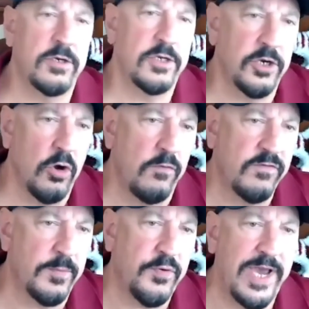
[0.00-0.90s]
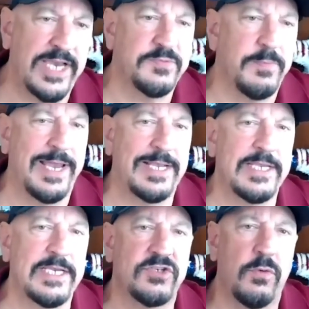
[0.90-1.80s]
you're overpriced by at
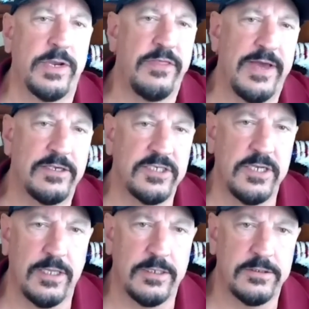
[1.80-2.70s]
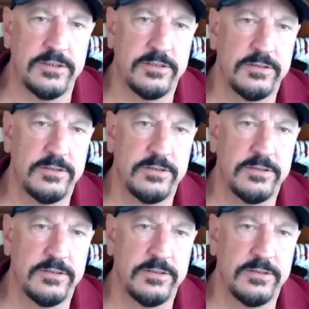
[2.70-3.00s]
least twenty thousand dollars.